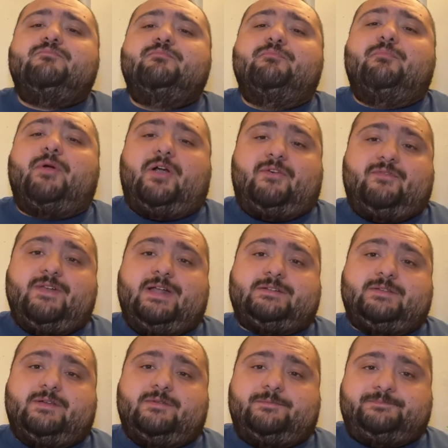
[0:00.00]

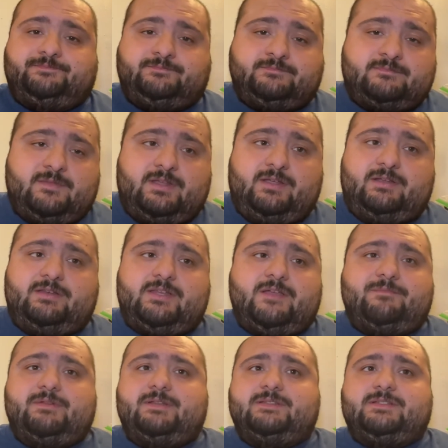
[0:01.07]
Perfecto. You can
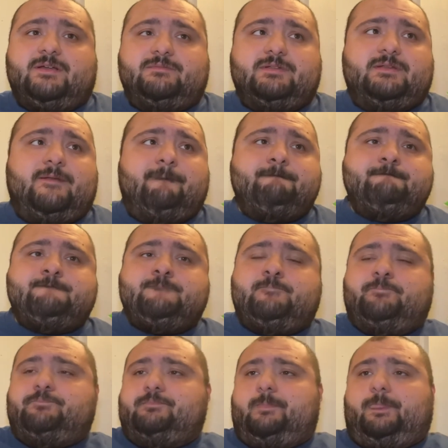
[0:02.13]
dip it in something.
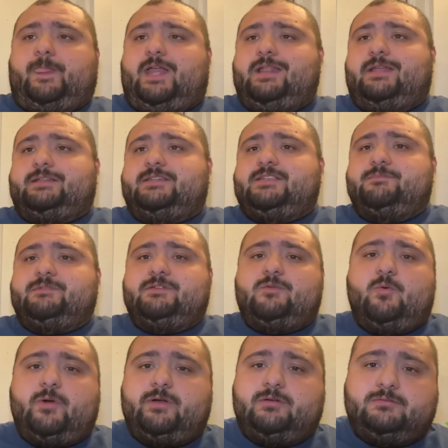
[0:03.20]
I like dipping
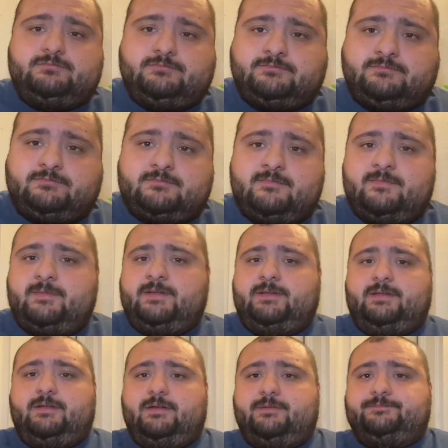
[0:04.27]
oil,
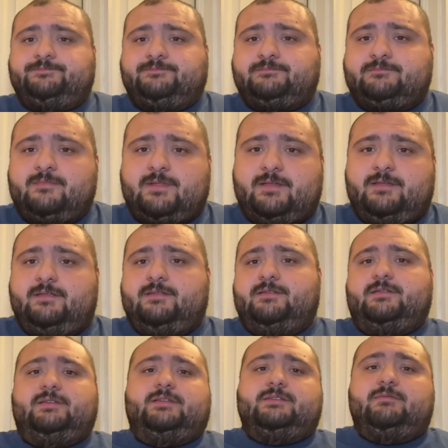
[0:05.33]
you know,
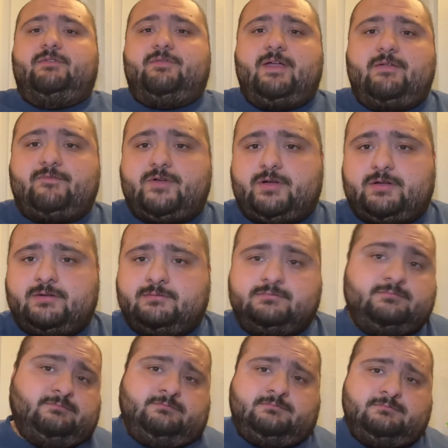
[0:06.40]
because of a fat fuck.
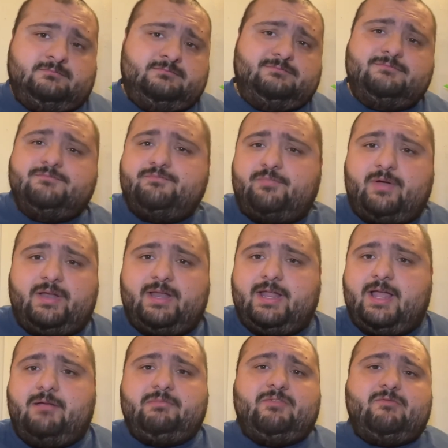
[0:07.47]
But
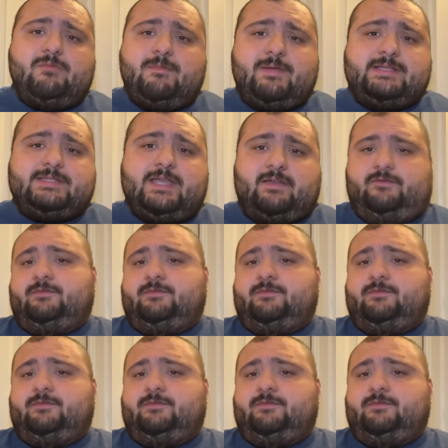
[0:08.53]
I'm living my best life.